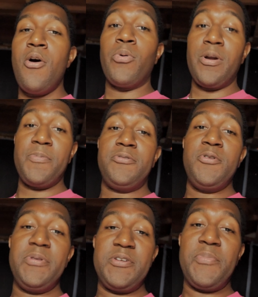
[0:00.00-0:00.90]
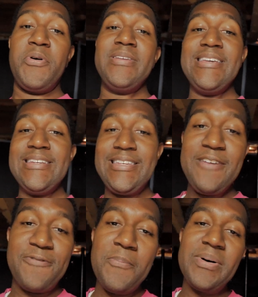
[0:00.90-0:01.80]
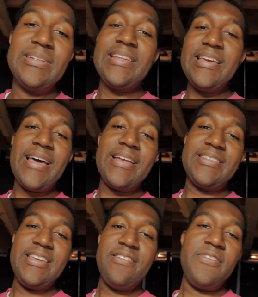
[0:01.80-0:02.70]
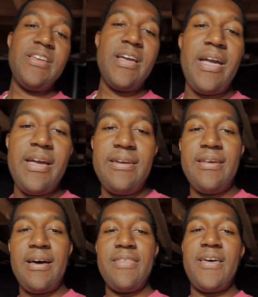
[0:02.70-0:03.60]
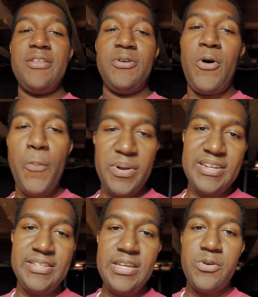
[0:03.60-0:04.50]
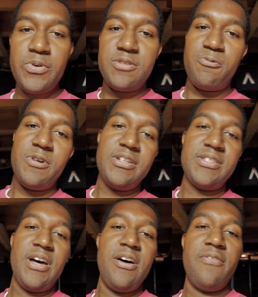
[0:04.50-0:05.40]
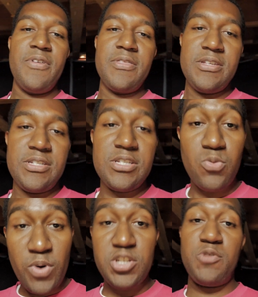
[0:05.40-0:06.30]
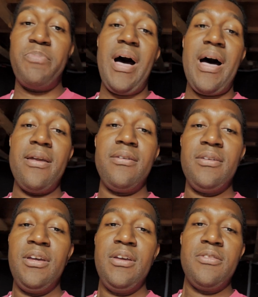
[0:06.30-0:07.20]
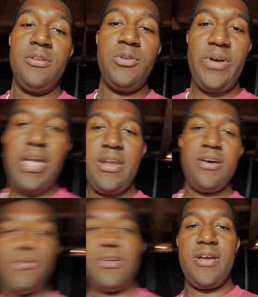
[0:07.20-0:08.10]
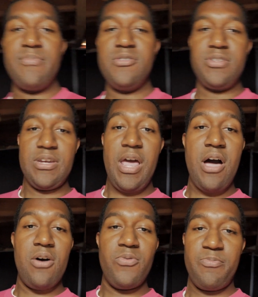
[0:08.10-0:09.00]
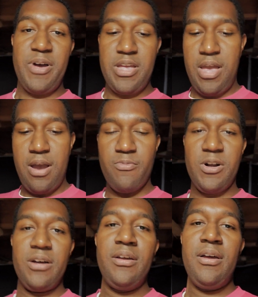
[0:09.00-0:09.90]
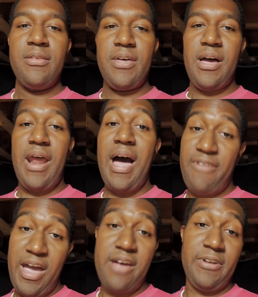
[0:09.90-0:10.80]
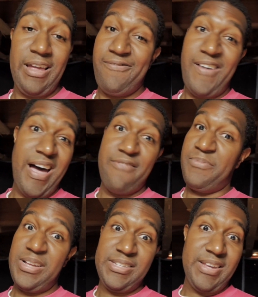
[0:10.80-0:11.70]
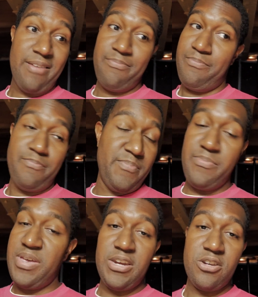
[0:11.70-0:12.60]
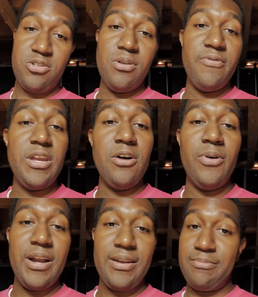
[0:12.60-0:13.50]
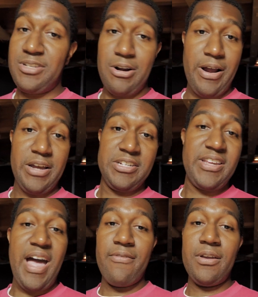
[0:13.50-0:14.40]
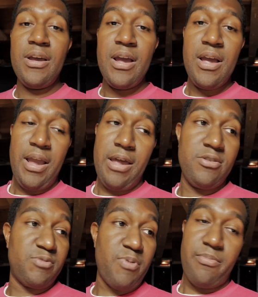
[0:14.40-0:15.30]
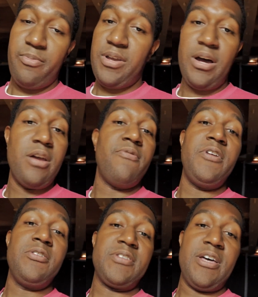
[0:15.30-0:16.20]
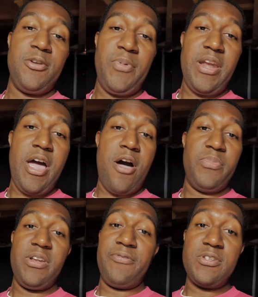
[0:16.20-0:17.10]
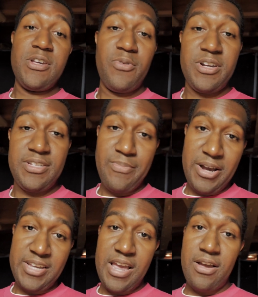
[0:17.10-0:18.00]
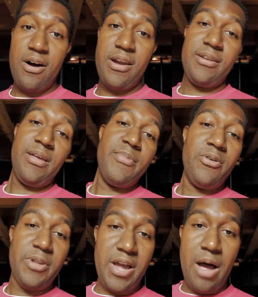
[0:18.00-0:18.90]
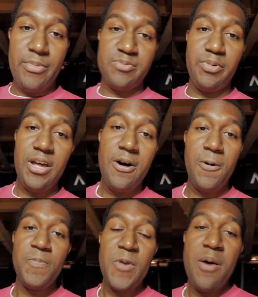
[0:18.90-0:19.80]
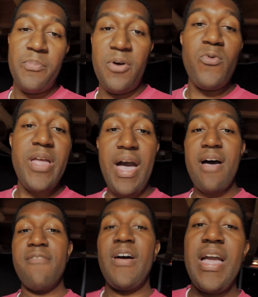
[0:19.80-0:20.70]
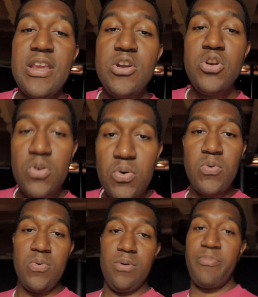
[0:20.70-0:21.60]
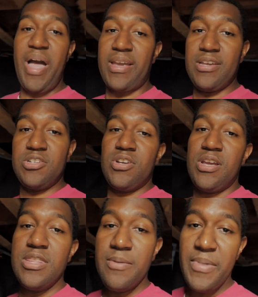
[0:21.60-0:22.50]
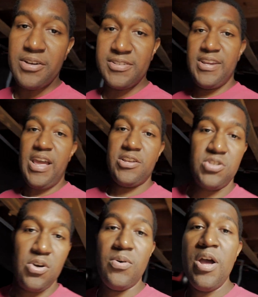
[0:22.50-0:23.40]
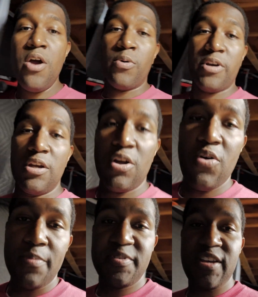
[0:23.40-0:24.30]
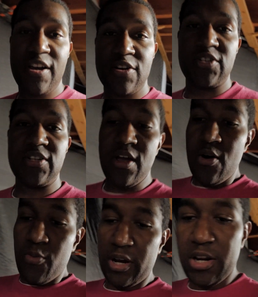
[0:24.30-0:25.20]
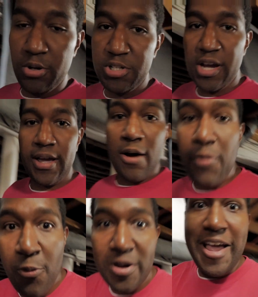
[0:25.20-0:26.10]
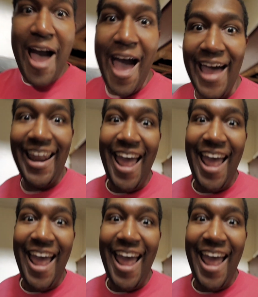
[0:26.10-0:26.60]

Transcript: What up YouTube, it's your boy DT from BLEdatTV, and that little opening sequence was of the Switch Pod, the little handheld thing I'm using now with my camera that I've had for like 5 months. I've been meaning to shoot a video on it. I'm sorry, I just haven't. And there's probably 100 videos out there by now, but if you still want to see my take on it, let me know in the comments below. But we have a new package in the mail today. So we're gonna go upstairs. We're gonna go check out what we got.